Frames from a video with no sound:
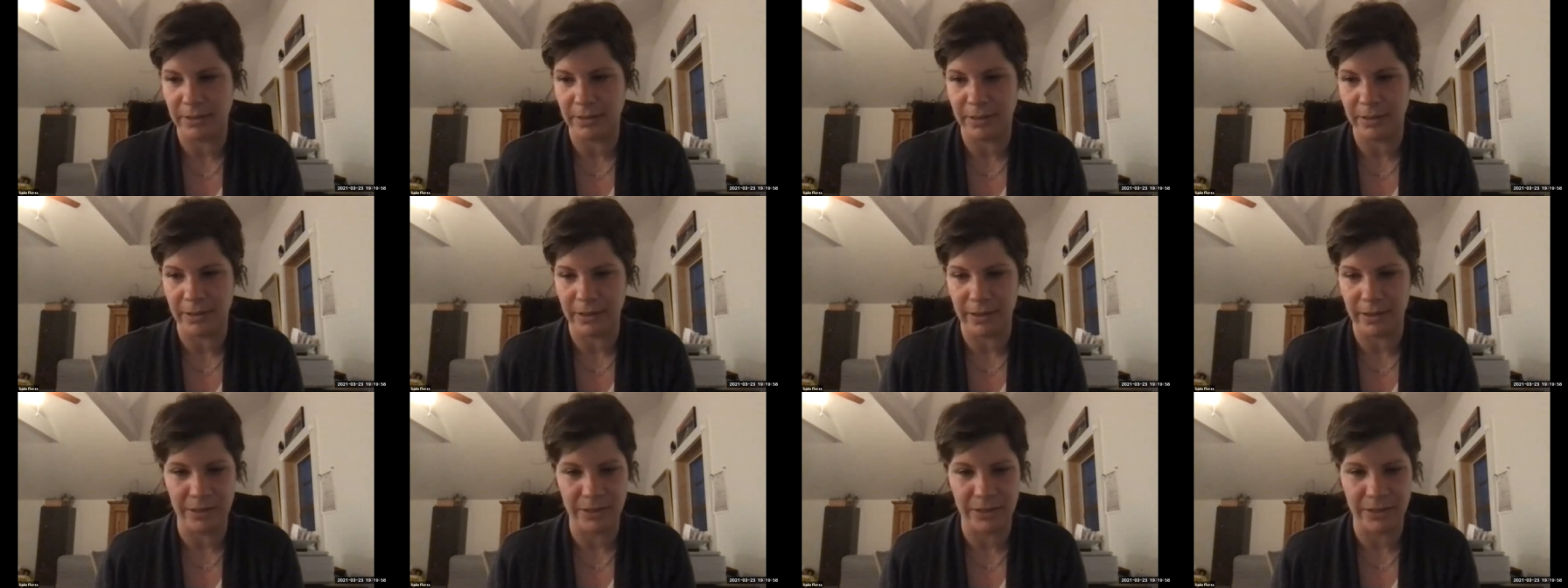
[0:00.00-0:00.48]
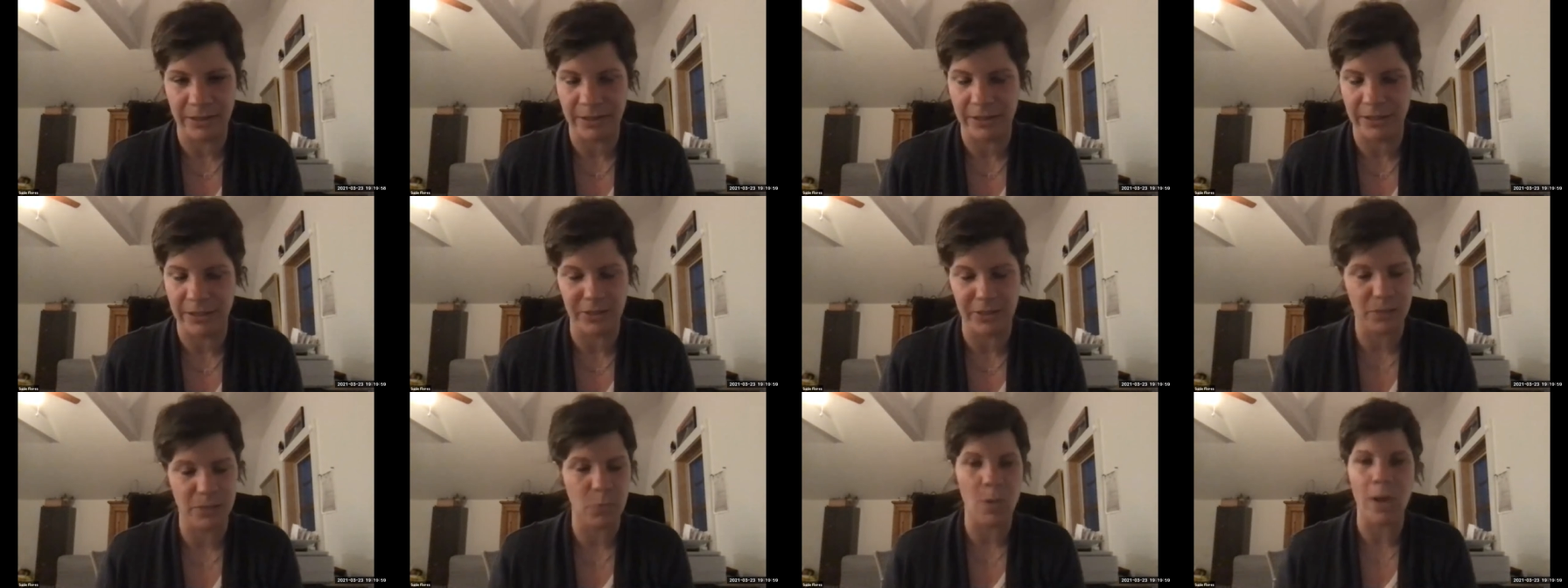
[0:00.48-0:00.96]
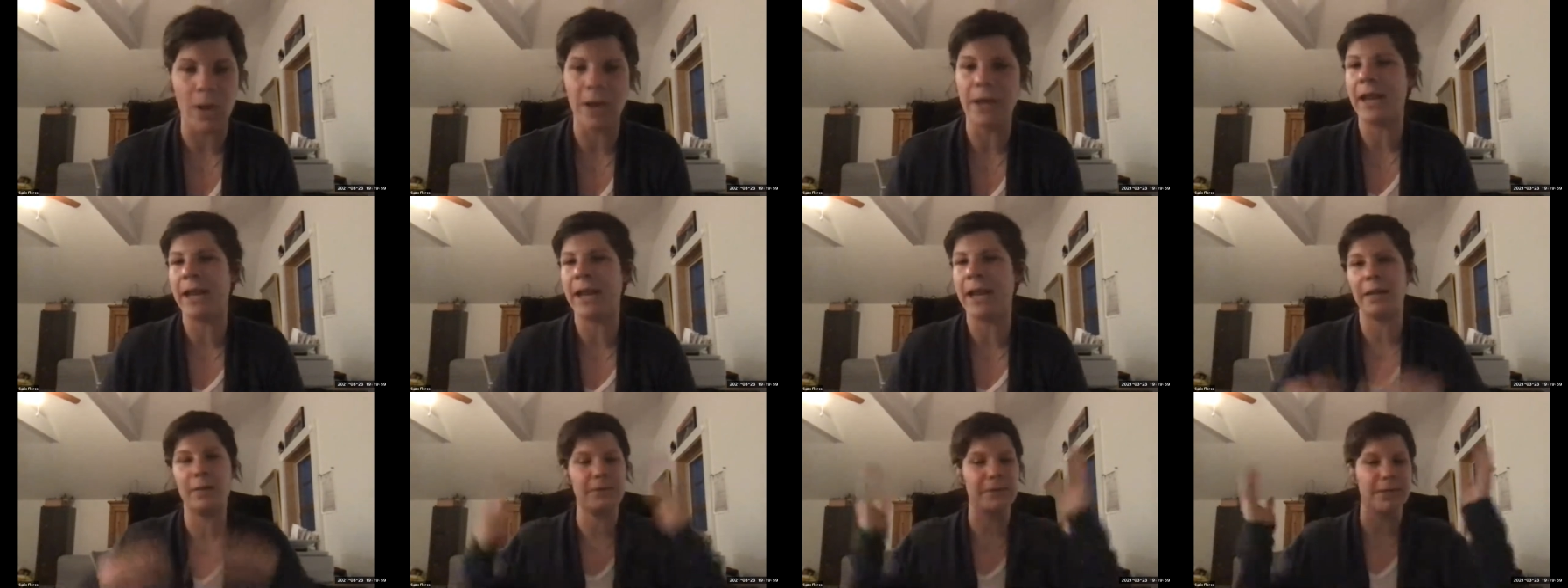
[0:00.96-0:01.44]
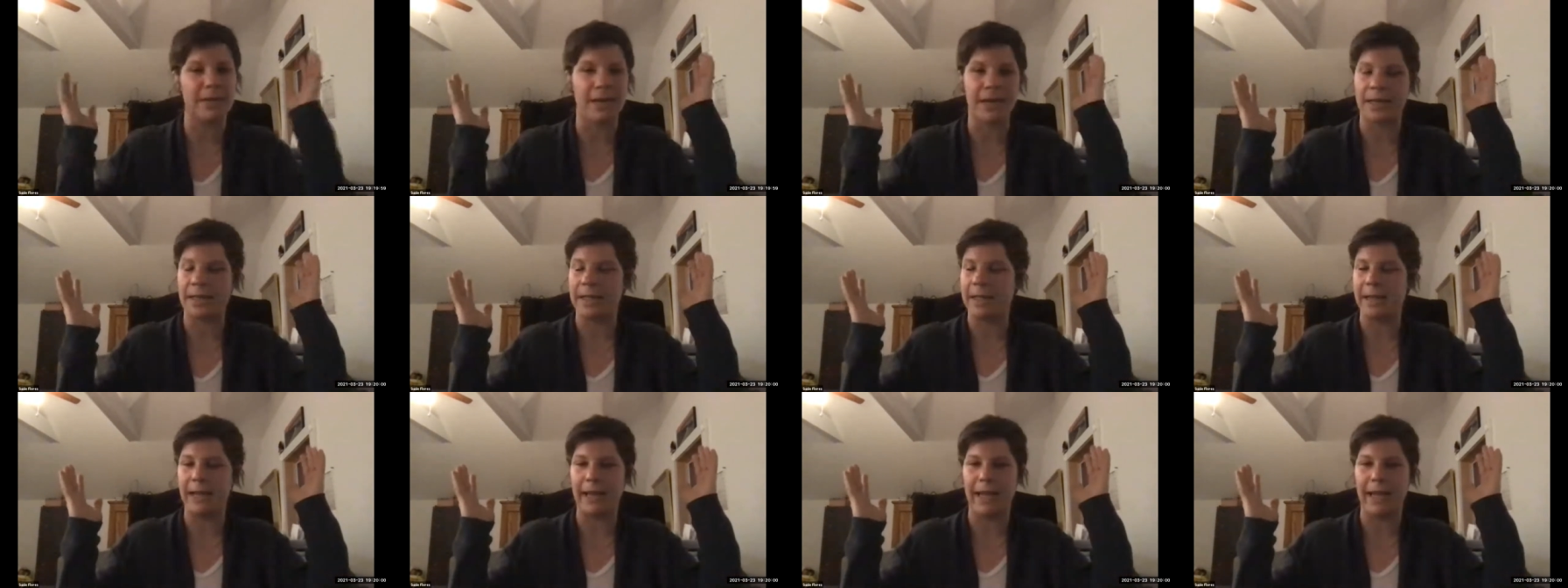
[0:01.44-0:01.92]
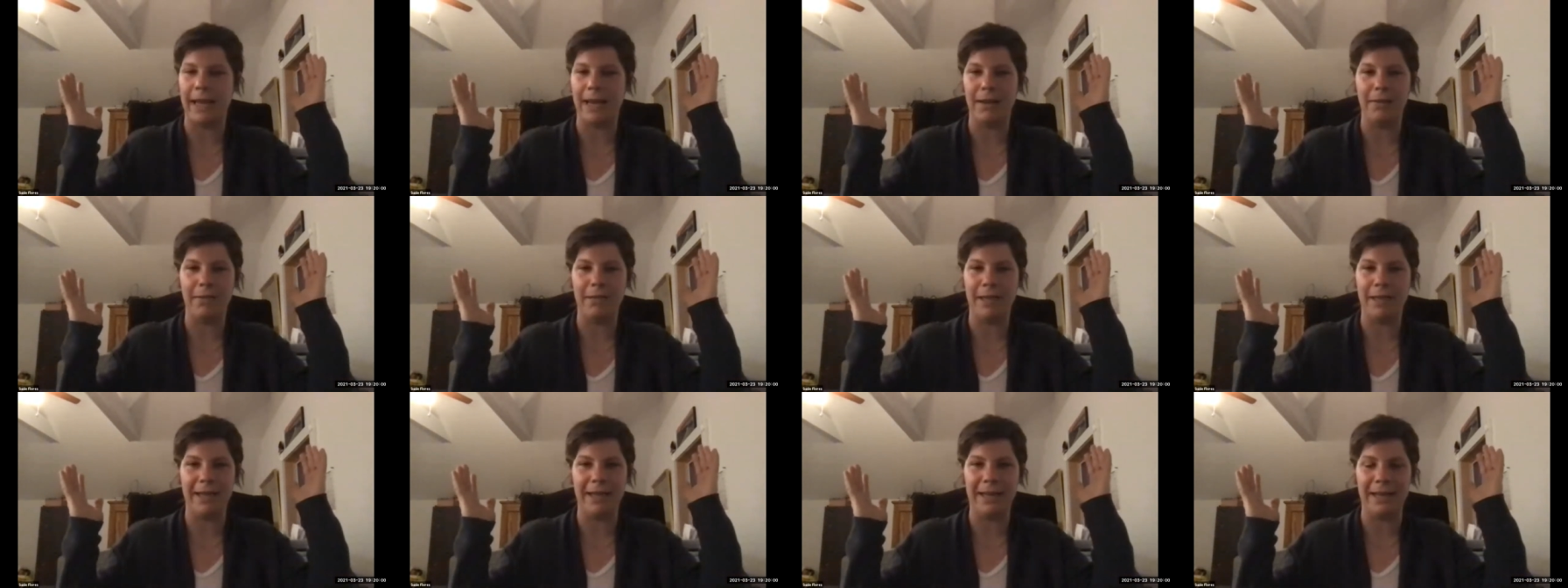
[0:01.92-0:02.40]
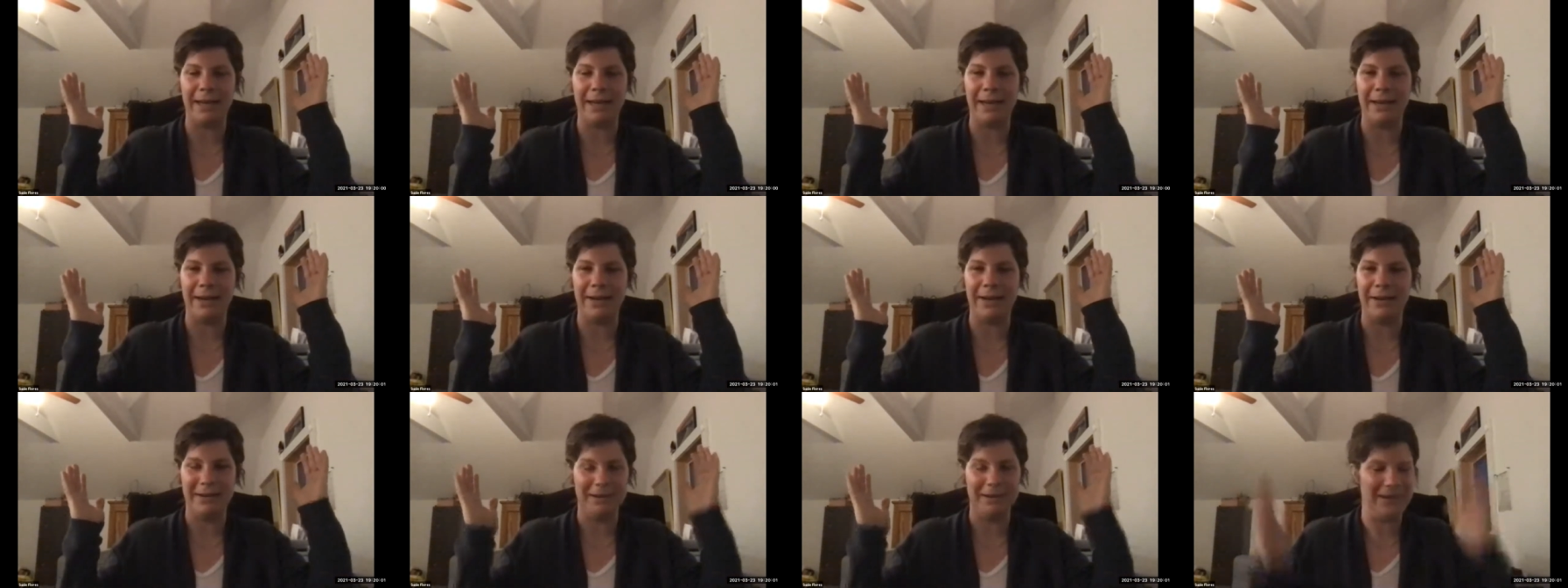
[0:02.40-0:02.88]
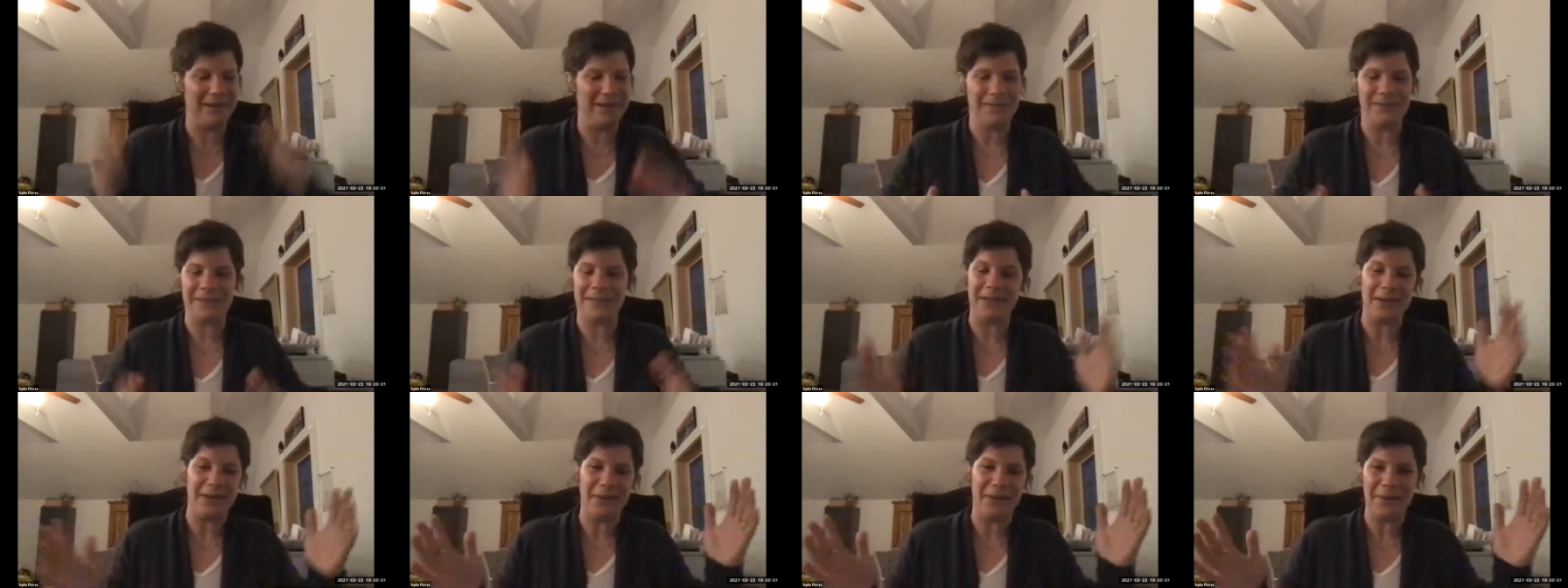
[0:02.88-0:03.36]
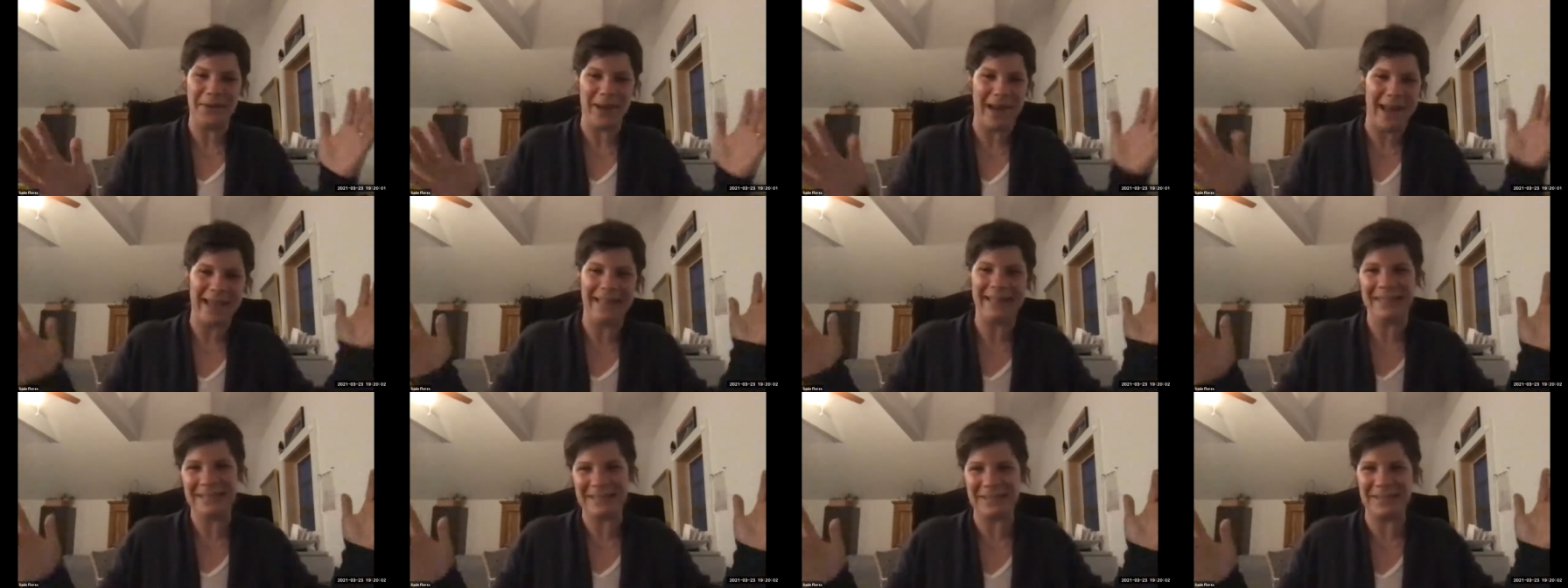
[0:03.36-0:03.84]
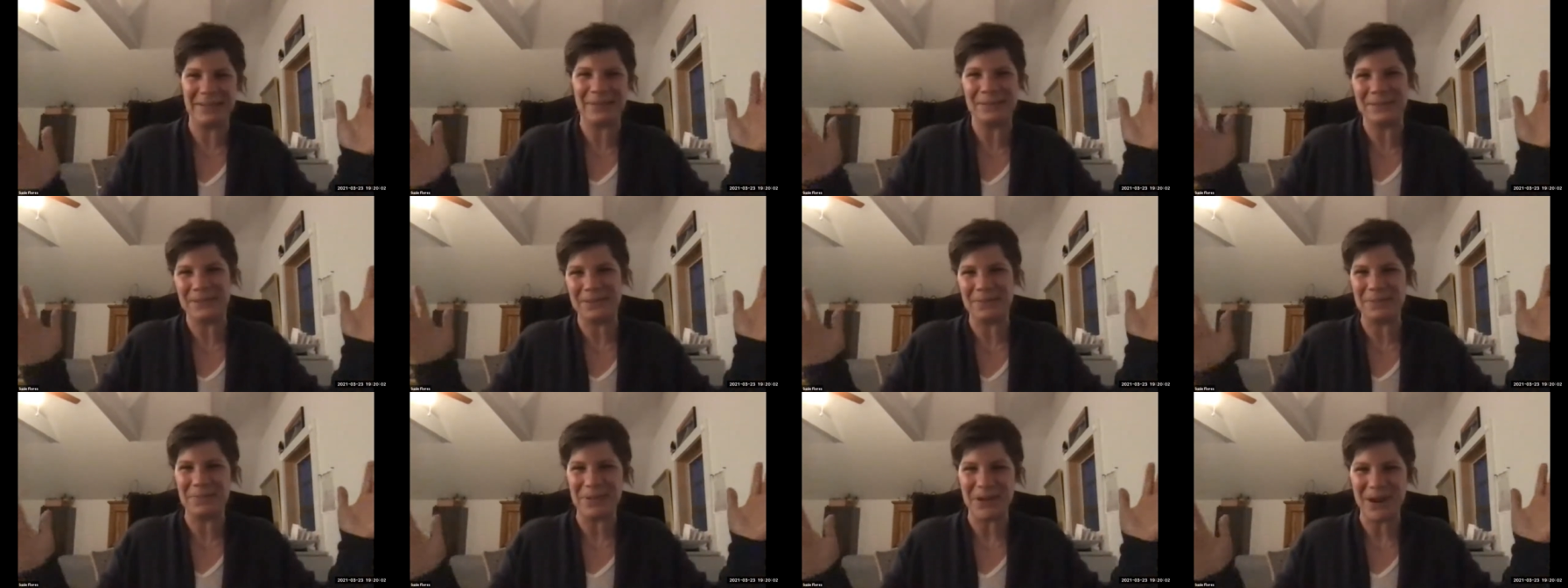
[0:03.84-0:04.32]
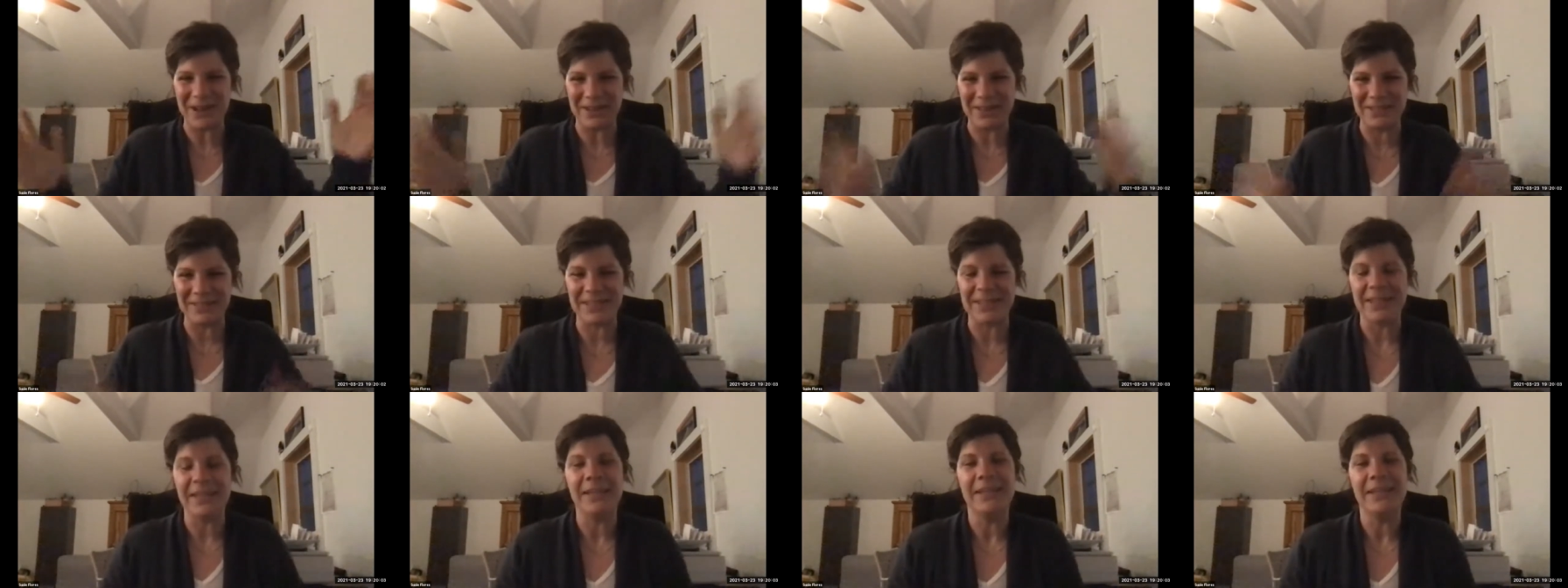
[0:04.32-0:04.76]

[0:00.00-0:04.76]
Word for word: it just one day he was kind of like, I don't like it here, and I was like, okay, let's go somewhere else.